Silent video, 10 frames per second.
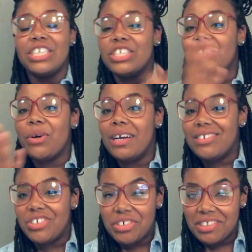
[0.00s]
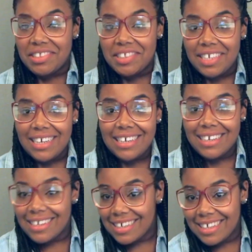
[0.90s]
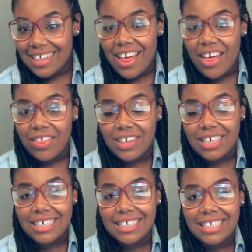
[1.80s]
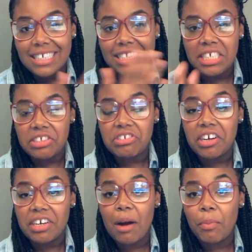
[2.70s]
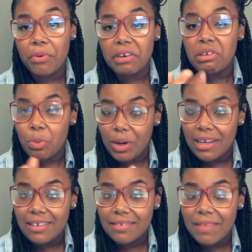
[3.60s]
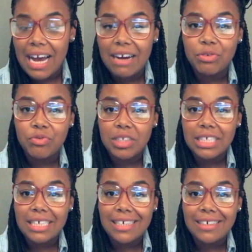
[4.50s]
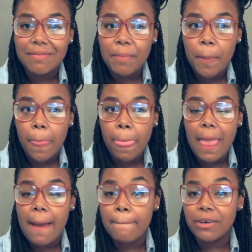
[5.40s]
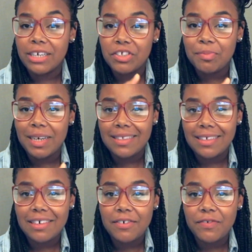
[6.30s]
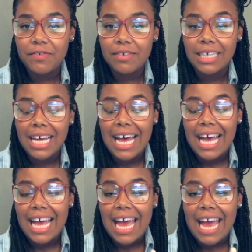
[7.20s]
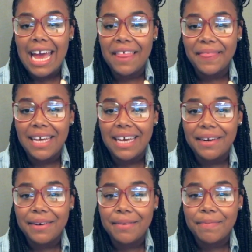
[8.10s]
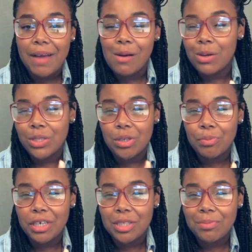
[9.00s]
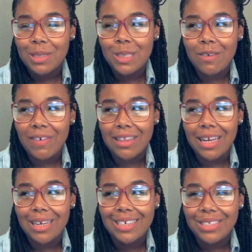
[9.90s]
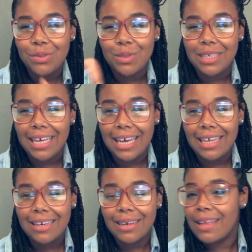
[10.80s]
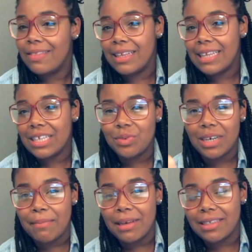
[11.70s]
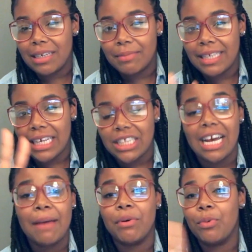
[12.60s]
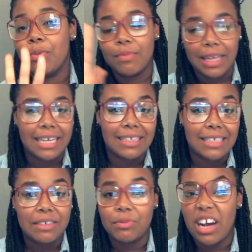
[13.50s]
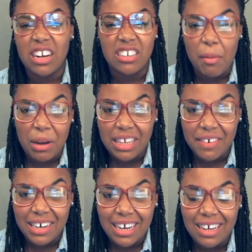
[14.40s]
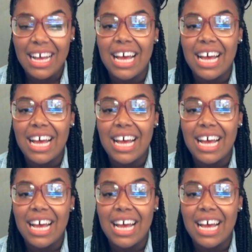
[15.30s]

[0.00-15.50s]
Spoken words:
So as you can see, the Senegalese turned out pretty well. I was really impressed with myself. And then I was so impressed with myself, I thought I could do it again. And then that's when I messed it up the second time. But like I said, not gonna talk about that right now.